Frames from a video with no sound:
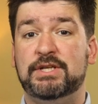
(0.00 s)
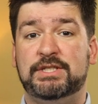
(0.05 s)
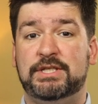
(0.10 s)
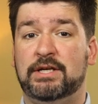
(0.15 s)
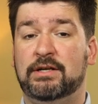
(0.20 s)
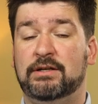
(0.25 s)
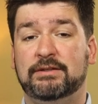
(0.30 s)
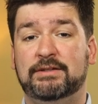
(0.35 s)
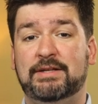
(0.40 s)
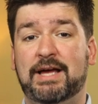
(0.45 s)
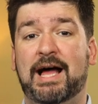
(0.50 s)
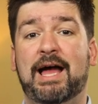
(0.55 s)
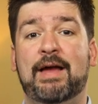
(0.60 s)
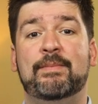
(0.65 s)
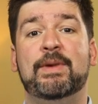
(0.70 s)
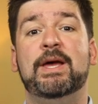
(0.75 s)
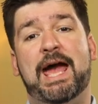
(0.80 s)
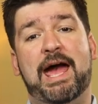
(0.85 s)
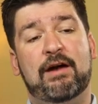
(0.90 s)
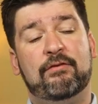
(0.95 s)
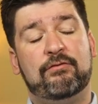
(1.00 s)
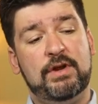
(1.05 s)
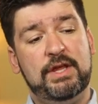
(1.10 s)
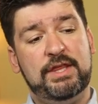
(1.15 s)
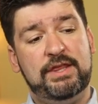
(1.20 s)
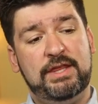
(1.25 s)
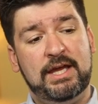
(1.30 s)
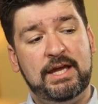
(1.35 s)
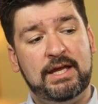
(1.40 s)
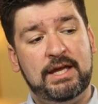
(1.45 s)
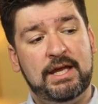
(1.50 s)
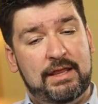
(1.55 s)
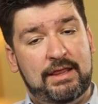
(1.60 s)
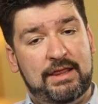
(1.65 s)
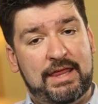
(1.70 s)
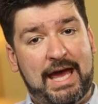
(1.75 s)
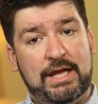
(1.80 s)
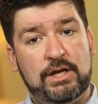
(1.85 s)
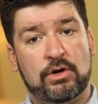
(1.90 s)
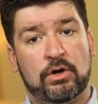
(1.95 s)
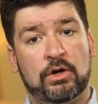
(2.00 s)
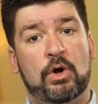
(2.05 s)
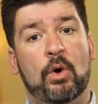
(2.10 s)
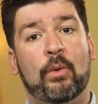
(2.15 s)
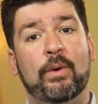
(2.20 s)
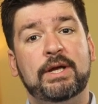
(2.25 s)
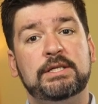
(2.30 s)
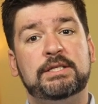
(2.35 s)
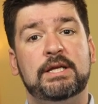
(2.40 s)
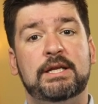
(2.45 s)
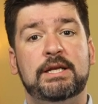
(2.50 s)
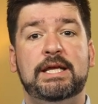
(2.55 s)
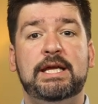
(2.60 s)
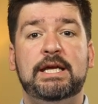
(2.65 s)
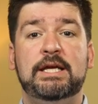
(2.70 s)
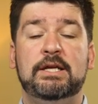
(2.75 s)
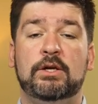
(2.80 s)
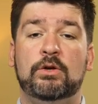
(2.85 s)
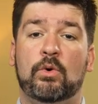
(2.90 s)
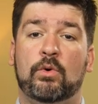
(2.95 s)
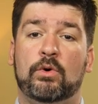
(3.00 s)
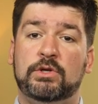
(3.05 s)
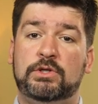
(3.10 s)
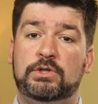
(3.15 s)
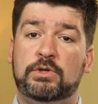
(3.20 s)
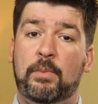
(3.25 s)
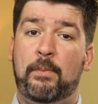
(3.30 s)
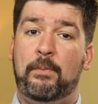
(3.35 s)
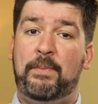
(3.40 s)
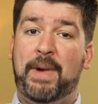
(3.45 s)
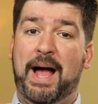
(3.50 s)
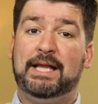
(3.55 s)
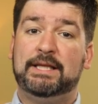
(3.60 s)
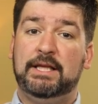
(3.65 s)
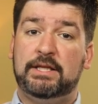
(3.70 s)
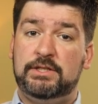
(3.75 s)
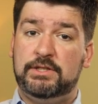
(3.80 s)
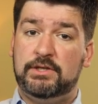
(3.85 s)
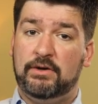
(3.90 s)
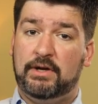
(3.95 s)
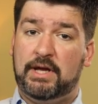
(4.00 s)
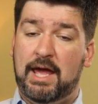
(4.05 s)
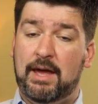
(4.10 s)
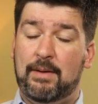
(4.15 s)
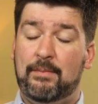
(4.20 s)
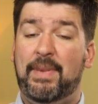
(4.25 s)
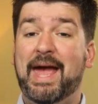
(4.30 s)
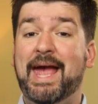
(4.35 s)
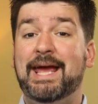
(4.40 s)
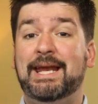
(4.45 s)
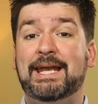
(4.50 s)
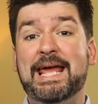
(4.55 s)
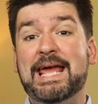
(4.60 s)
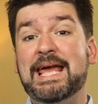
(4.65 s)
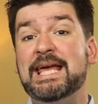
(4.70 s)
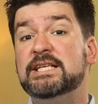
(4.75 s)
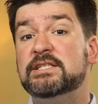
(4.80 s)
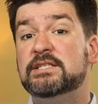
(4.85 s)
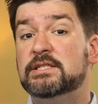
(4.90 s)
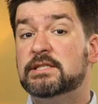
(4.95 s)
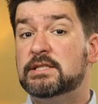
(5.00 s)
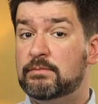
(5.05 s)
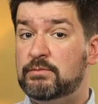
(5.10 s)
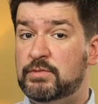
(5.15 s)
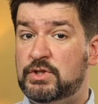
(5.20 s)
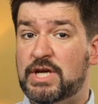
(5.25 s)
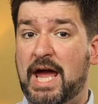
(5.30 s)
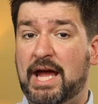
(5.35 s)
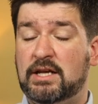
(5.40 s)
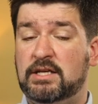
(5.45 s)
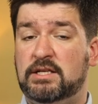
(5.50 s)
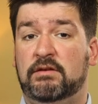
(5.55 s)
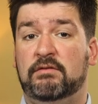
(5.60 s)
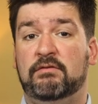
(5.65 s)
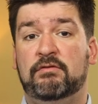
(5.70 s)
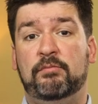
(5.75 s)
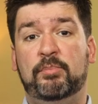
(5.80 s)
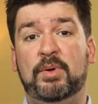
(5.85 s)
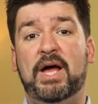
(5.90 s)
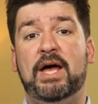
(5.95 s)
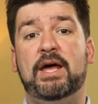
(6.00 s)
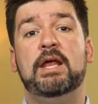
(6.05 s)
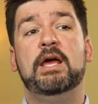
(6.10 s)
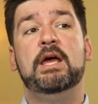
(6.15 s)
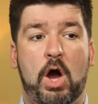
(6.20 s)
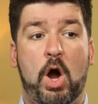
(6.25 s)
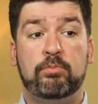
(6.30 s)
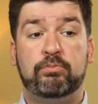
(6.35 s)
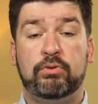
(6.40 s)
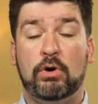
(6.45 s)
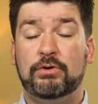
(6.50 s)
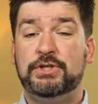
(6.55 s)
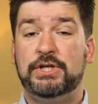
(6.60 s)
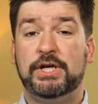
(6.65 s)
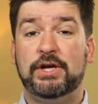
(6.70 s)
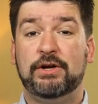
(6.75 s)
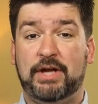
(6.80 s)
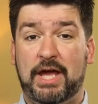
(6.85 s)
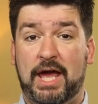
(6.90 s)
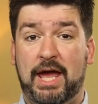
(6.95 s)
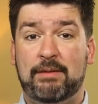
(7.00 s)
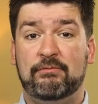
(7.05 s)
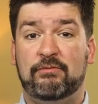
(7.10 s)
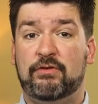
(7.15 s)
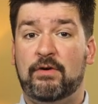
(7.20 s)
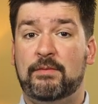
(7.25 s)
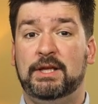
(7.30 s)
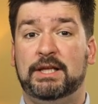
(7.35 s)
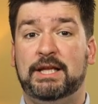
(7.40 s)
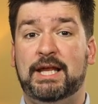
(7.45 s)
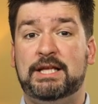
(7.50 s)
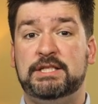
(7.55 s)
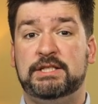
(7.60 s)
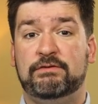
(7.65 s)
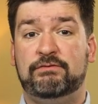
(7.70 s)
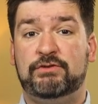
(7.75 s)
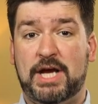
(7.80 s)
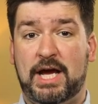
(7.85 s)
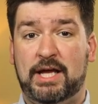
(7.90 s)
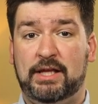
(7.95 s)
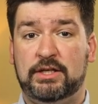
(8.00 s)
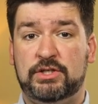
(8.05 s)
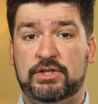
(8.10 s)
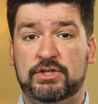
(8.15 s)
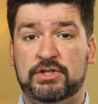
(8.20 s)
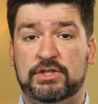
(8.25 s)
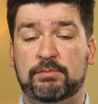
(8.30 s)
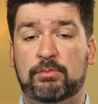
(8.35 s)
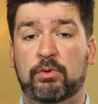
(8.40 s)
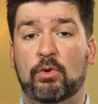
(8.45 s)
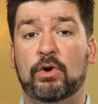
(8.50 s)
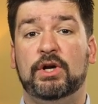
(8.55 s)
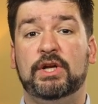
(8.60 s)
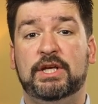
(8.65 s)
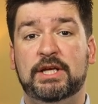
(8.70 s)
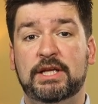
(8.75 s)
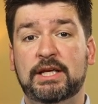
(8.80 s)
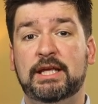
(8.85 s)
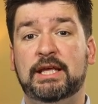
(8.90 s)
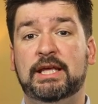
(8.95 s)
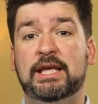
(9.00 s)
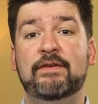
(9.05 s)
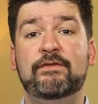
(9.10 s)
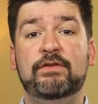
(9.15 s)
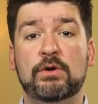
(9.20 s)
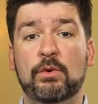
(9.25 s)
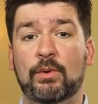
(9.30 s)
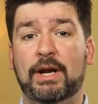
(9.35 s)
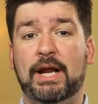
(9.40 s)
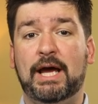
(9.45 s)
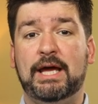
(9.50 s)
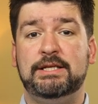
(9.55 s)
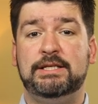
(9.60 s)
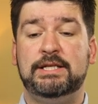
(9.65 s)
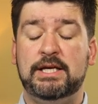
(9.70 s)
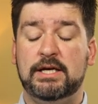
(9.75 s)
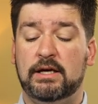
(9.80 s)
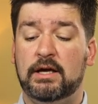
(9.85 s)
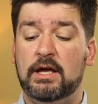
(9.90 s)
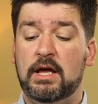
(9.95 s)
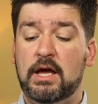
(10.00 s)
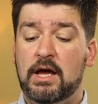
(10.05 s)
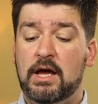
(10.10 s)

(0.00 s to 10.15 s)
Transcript: single time. Everything that you're going to need in order to balance your campaign is subjective, but approaching your game from the lens of challenge and support can give you an idea